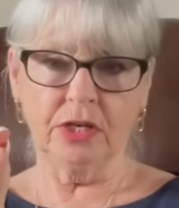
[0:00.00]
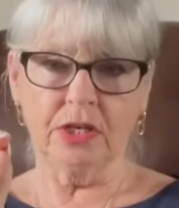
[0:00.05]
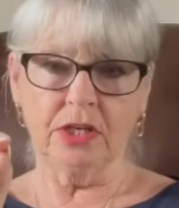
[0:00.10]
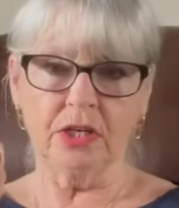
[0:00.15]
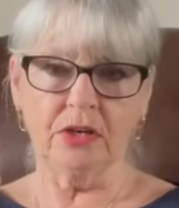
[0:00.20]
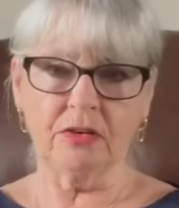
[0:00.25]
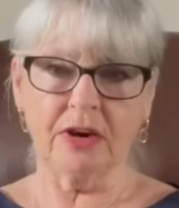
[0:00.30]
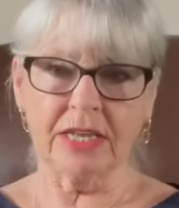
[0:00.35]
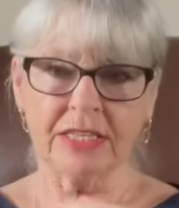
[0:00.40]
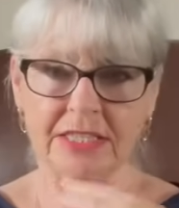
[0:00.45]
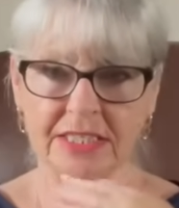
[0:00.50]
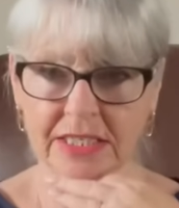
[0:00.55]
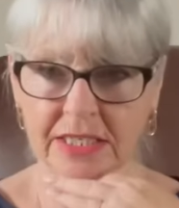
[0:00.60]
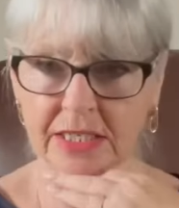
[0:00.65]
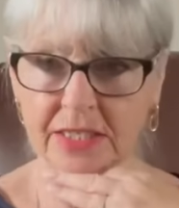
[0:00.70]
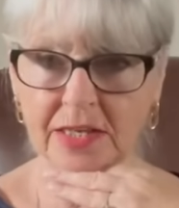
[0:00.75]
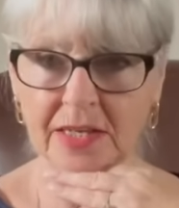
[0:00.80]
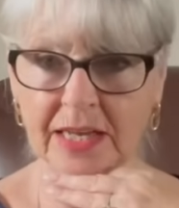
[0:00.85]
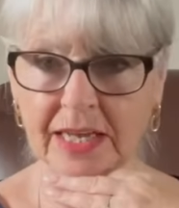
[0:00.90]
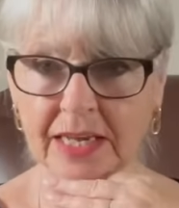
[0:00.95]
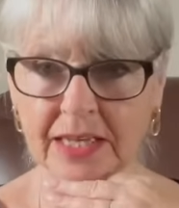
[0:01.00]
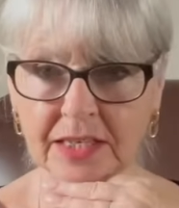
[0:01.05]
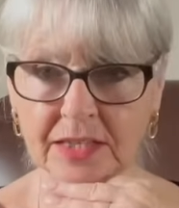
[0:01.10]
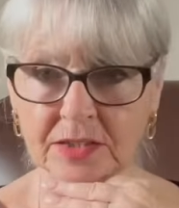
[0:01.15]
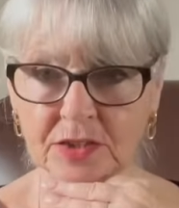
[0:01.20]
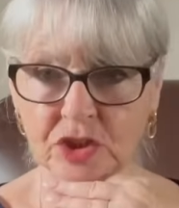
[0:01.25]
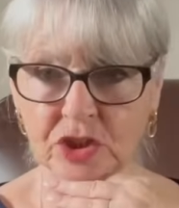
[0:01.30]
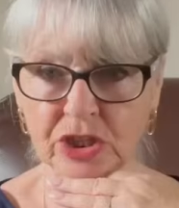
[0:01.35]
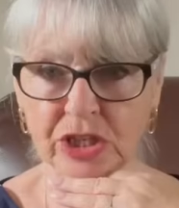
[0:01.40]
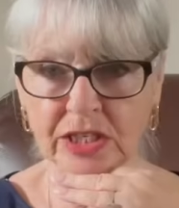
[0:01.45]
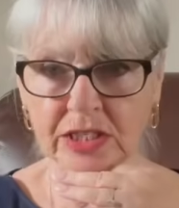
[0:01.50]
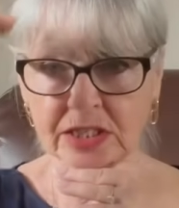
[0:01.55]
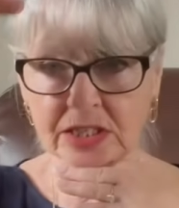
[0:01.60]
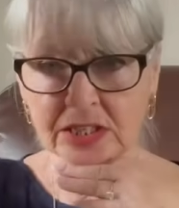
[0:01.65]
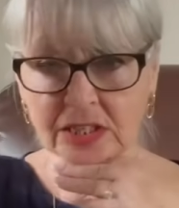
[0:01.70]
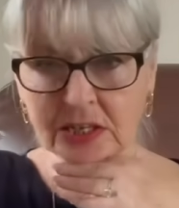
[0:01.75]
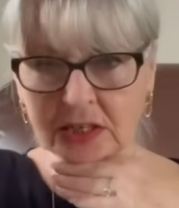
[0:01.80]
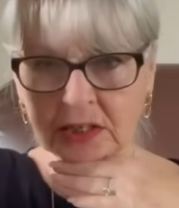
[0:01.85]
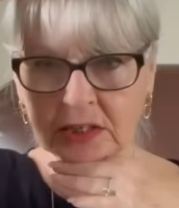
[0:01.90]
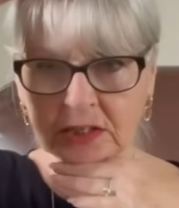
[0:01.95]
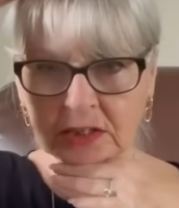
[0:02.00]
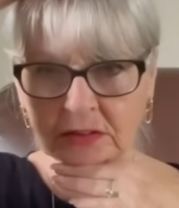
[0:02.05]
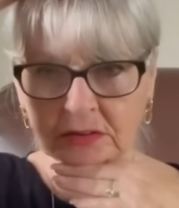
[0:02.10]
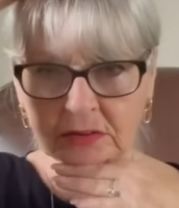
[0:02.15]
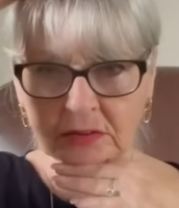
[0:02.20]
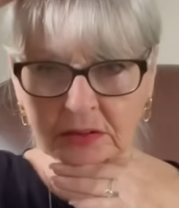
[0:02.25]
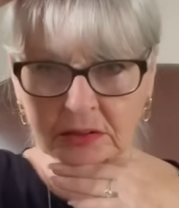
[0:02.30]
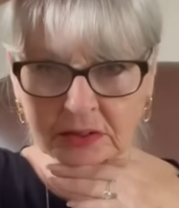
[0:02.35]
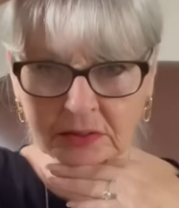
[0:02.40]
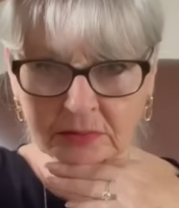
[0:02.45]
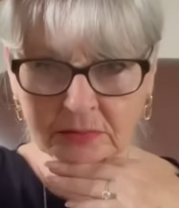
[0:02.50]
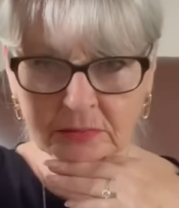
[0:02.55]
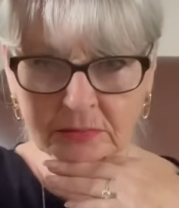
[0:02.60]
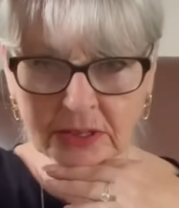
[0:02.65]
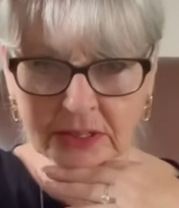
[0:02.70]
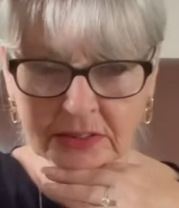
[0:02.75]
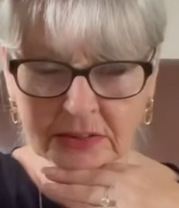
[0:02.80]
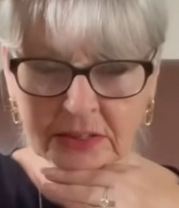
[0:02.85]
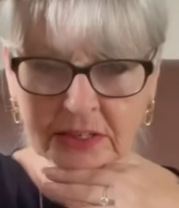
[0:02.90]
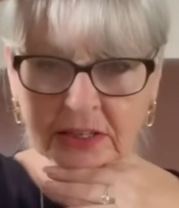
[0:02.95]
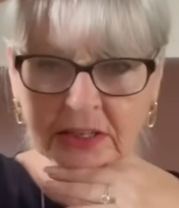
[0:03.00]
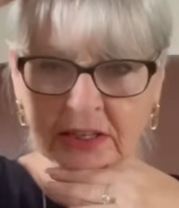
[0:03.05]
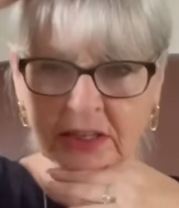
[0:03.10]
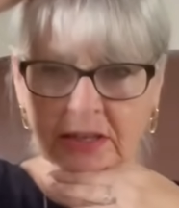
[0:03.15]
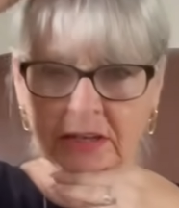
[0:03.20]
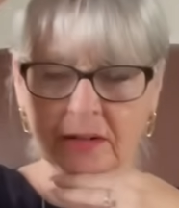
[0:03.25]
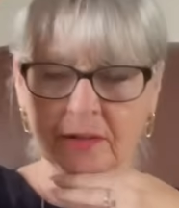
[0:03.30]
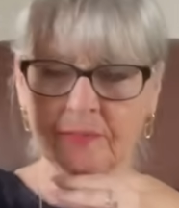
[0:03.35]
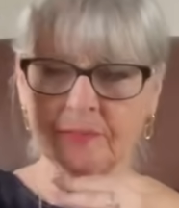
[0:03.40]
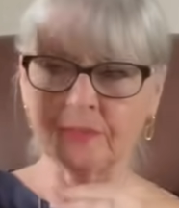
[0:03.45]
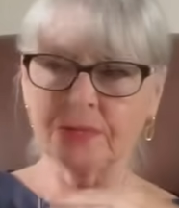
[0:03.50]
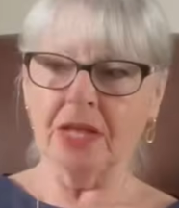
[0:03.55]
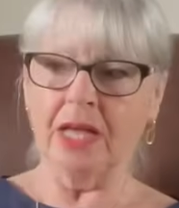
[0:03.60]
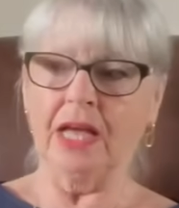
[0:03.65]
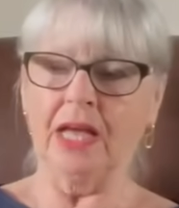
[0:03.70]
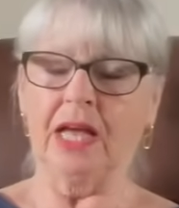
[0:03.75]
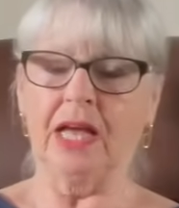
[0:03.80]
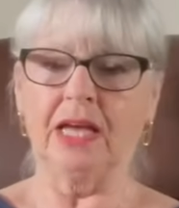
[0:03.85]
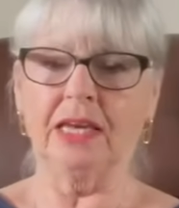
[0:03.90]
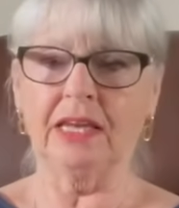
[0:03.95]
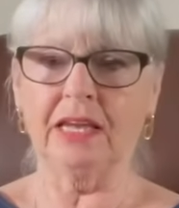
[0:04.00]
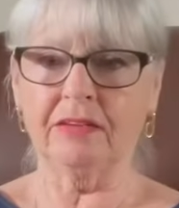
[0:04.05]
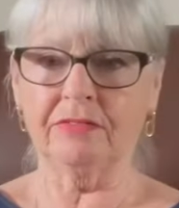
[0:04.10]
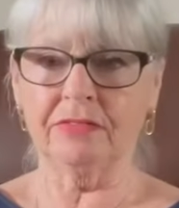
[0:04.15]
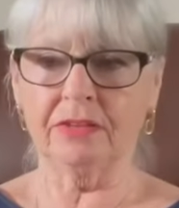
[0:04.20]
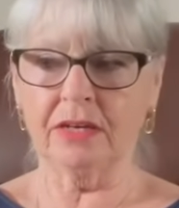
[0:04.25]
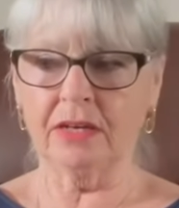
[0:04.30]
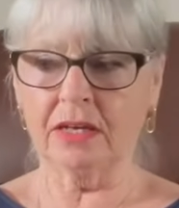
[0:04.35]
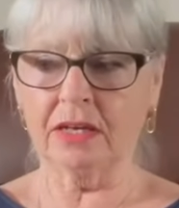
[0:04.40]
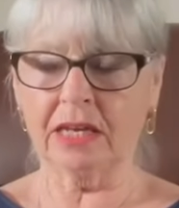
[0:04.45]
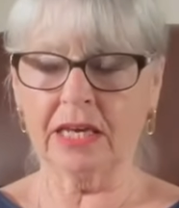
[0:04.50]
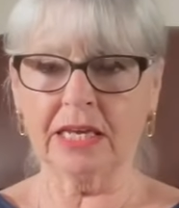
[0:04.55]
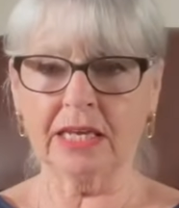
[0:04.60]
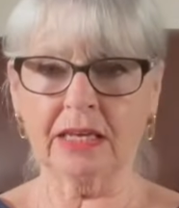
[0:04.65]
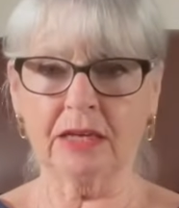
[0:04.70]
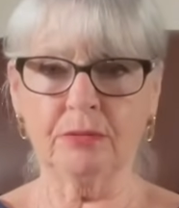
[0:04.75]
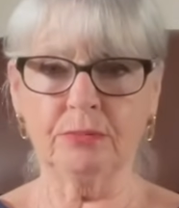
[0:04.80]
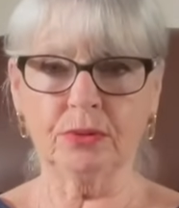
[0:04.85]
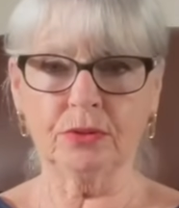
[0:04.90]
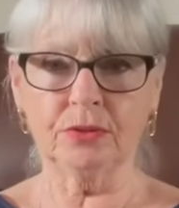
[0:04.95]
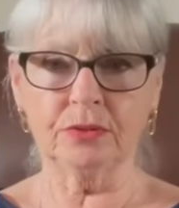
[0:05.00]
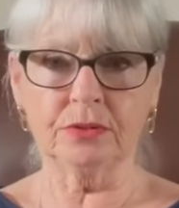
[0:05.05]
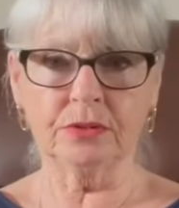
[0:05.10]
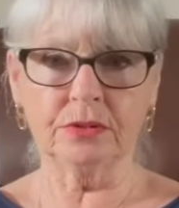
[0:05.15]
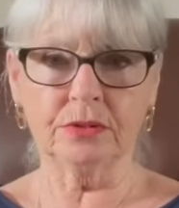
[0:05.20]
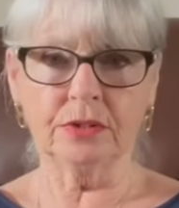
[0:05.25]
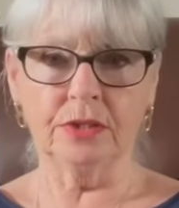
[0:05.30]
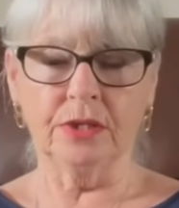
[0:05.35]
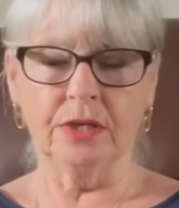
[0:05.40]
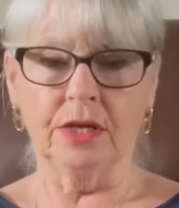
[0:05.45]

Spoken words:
Your head's in like a chin thing and a thing here. And you have a clicker button.